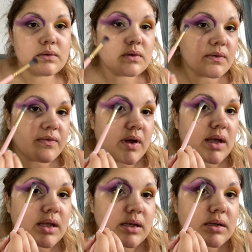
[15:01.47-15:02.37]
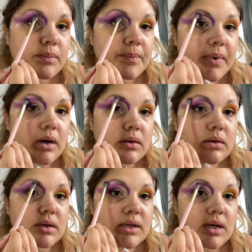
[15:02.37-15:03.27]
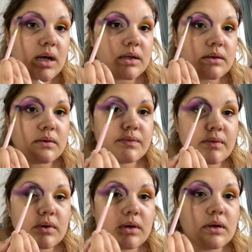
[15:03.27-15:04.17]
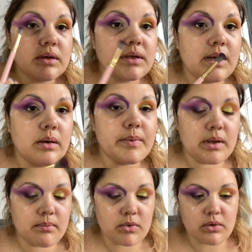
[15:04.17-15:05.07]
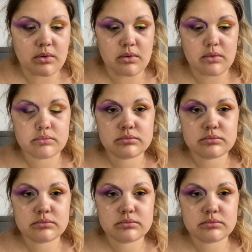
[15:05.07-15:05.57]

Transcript: defined, but it kind of looks a little bit more,